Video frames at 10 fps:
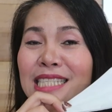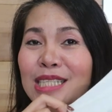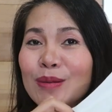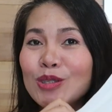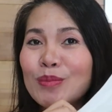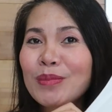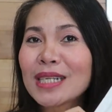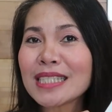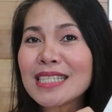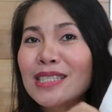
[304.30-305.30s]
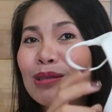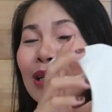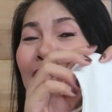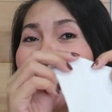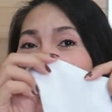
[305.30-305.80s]
description box. It's a
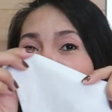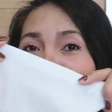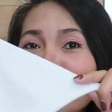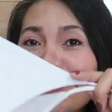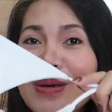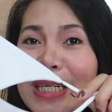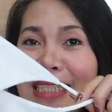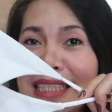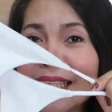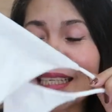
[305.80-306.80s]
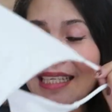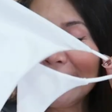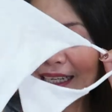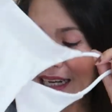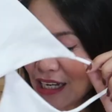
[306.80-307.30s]
really high good quality
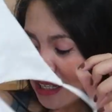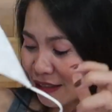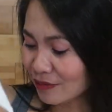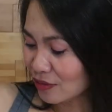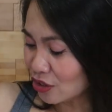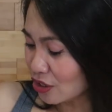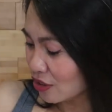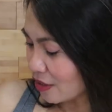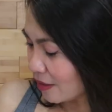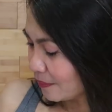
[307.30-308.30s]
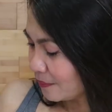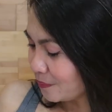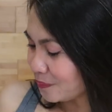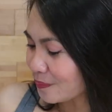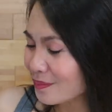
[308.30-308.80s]
G-string.
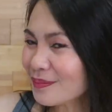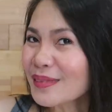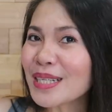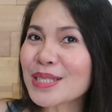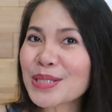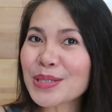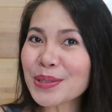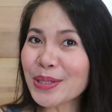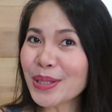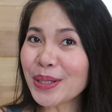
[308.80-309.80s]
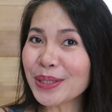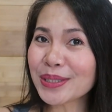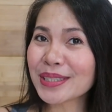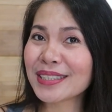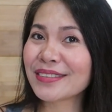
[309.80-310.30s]
So
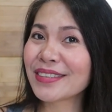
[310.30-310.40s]
yon,